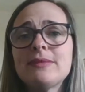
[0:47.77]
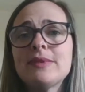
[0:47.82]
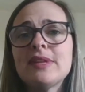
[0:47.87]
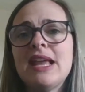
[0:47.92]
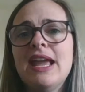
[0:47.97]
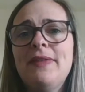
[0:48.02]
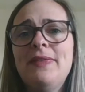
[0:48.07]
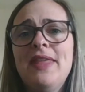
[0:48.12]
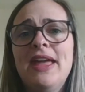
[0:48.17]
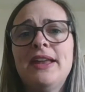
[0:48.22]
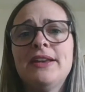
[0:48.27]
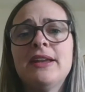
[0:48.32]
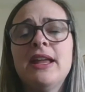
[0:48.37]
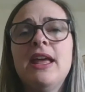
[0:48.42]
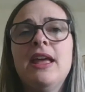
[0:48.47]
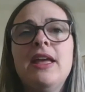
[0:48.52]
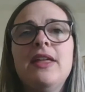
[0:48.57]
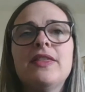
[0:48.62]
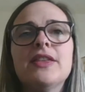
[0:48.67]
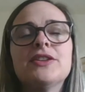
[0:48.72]
and then
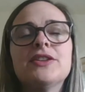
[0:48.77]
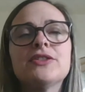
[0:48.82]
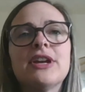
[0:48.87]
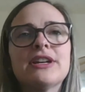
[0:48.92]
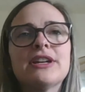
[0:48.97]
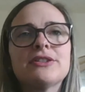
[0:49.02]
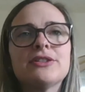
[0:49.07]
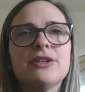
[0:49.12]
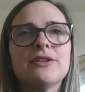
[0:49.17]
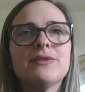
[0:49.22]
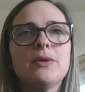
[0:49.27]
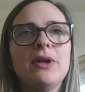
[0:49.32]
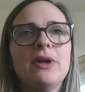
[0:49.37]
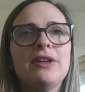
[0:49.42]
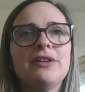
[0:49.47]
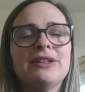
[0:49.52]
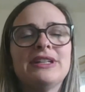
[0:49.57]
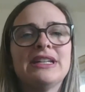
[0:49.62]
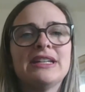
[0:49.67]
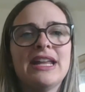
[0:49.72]
the Director of
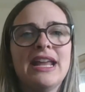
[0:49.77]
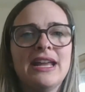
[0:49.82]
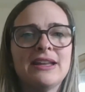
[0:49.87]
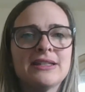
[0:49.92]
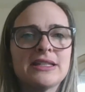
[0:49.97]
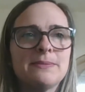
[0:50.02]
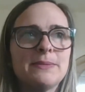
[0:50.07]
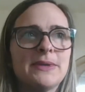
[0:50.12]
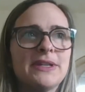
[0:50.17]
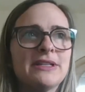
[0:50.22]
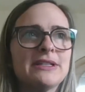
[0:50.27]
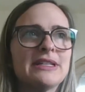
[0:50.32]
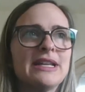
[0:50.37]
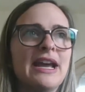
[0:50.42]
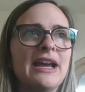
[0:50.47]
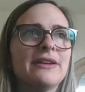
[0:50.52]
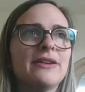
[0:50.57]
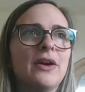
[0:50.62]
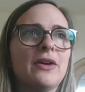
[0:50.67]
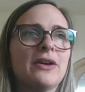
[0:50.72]
Quality Enhancement
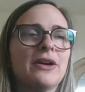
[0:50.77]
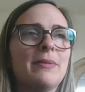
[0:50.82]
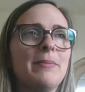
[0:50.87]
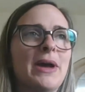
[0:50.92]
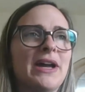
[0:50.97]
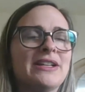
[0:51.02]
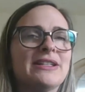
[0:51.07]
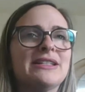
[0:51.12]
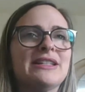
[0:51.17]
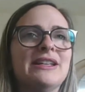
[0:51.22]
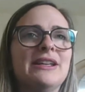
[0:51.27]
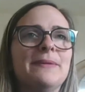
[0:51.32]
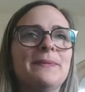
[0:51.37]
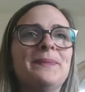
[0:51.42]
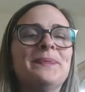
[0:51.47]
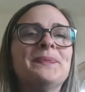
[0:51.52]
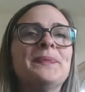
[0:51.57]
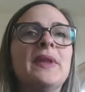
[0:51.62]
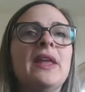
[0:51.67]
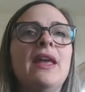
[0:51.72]
at RMIT.
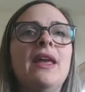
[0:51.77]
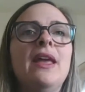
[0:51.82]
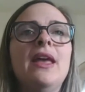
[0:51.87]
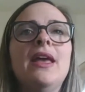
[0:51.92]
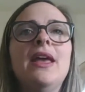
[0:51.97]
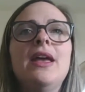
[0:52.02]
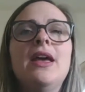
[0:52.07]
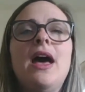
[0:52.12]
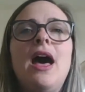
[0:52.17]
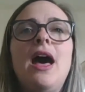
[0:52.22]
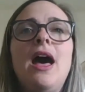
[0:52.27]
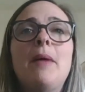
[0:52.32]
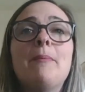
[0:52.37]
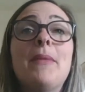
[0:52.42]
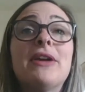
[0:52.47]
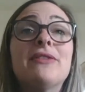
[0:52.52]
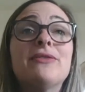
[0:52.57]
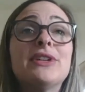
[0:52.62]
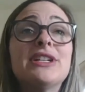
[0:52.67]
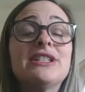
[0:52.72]

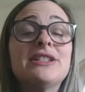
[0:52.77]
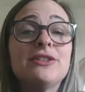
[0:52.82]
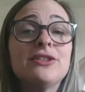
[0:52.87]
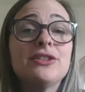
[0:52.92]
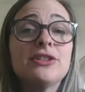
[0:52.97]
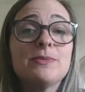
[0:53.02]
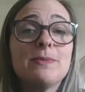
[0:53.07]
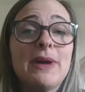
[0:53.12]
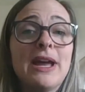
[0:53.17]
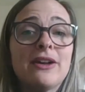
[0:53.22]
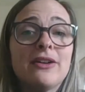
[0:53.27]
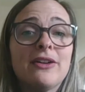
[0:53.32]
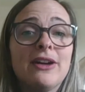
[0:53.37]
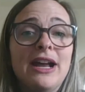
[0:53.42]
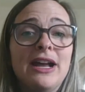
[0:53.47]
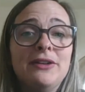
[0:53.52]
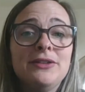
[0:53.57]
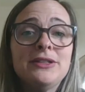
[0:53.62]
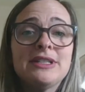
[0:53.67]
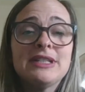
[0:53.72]
My research
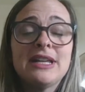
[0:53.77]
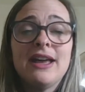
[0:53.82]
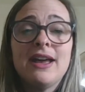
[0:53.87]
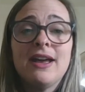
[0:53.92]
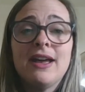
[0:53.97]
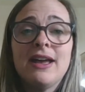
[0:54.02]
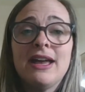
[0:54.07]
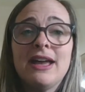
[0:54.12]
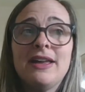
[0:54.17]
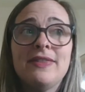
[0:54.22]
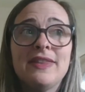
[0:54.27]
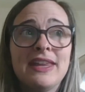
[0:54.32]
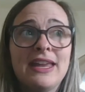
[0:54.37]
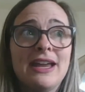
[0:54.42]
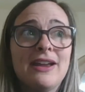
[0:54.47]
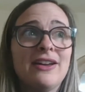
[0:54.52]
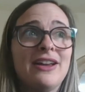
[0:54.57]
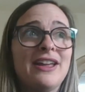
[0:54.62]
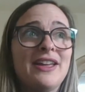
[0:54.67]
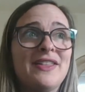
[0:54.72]
background and the
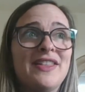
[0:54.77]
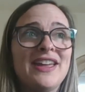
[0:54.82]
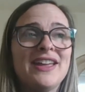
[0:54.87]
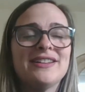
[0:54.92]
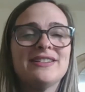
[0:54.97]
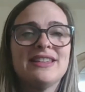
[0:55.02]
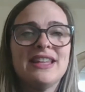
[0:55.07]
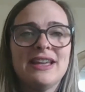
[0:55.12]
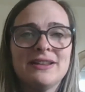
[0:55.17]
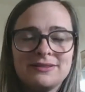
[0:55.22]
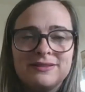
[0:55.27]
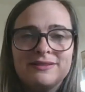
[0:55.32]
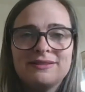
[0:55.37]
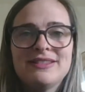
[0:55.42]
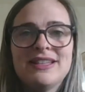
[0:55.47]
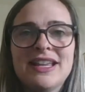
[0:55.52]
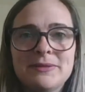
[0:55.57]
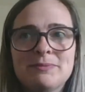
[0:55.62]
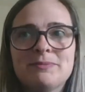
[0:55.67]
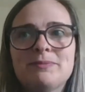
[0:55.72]
area
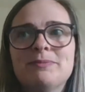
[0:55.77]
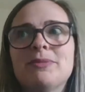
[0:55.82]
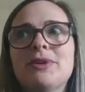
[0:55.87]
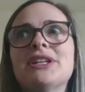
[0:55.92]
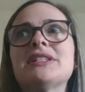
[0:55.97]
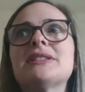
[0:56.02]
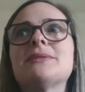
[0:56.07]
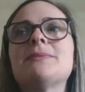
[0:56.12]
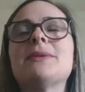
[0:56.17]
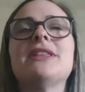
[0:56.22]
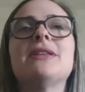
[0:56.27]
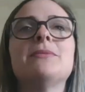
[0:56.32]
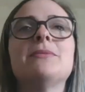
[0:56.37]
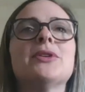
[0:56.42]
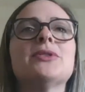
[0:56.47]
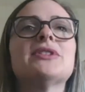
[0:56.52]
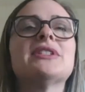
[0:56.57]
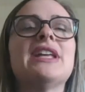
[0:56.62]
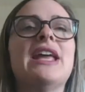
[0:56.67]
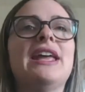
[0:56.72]
that brings me the
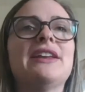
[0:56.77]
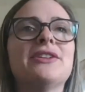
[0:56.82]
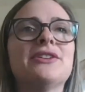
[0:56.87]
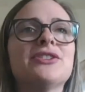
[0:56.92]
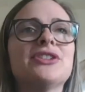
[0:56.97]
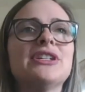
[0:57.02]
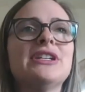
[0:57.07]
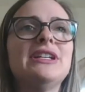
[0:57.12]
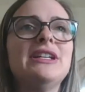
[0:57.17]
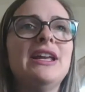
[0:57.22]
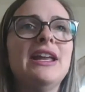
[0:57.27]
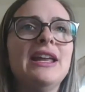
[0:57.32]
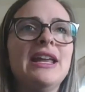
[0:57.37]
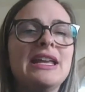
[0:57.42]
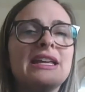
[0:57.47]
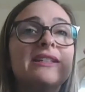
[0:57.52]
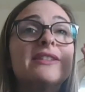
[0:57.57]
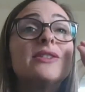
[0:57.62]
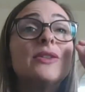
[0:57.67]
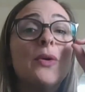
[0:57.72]
most energy
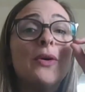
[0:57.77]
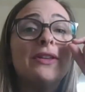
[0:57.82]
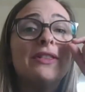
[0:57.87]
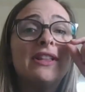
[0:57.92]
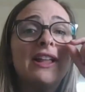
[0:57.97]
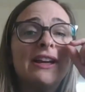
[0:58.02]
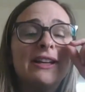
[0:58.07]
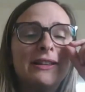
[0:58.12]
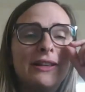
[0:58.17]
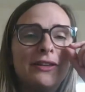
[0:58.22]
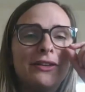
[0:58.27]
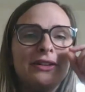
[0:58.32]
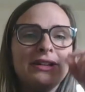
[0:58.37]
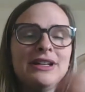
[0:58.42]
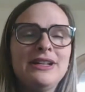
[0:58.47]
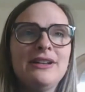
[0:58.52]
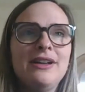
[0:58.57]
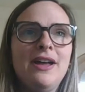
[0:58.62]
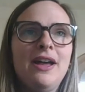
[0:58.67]
is online learning.